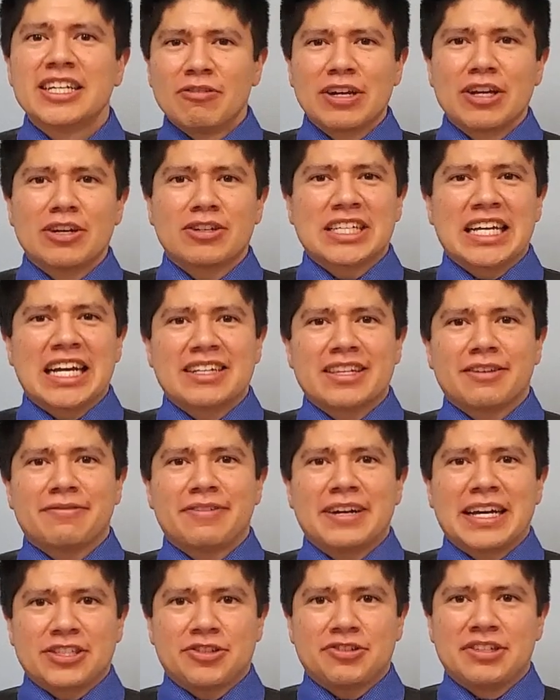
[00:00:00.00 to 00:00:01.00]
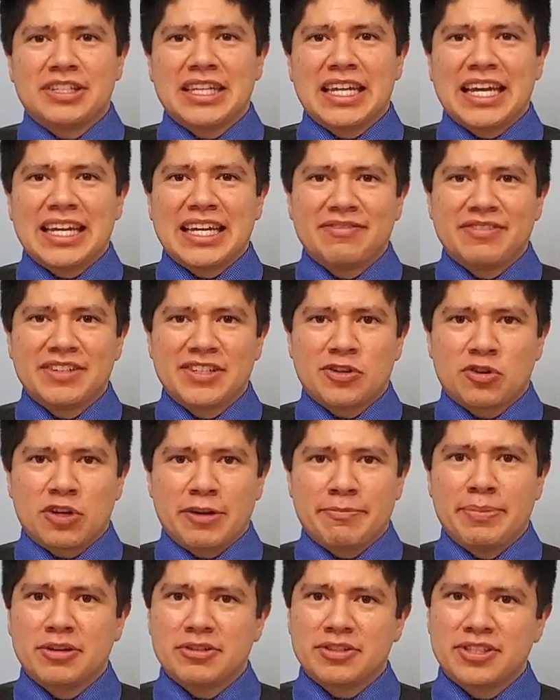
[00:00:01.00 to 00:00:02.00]
We also had to factor in that
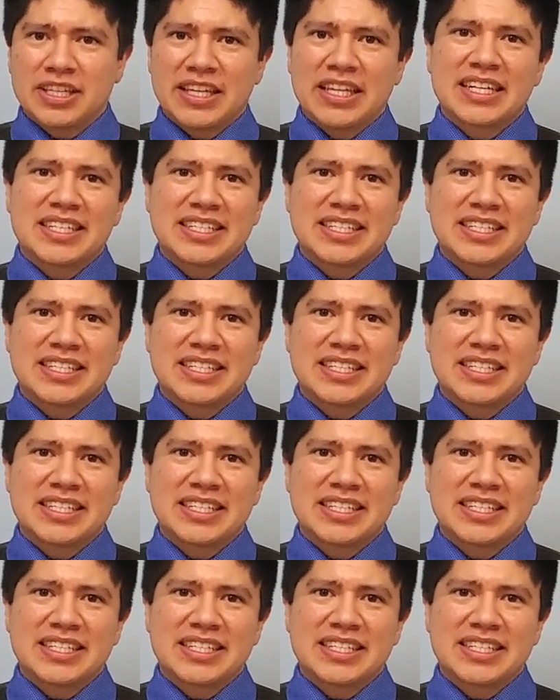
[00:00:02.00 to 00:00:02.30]
inventory posted